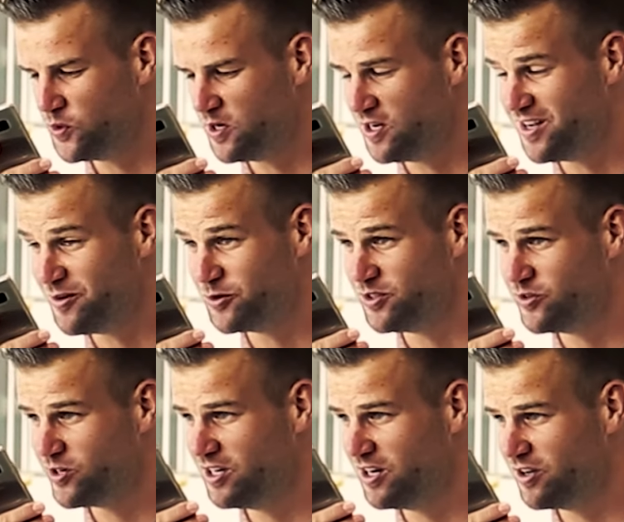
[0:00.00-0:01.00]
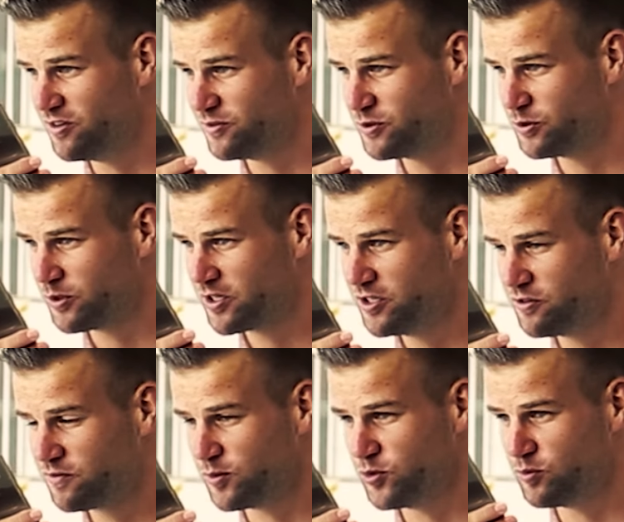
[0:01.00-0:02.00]
calling for uh, to
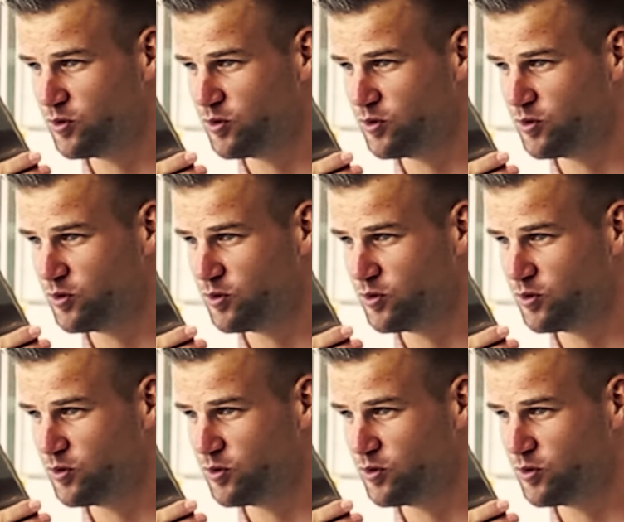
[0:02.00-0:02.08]
sell my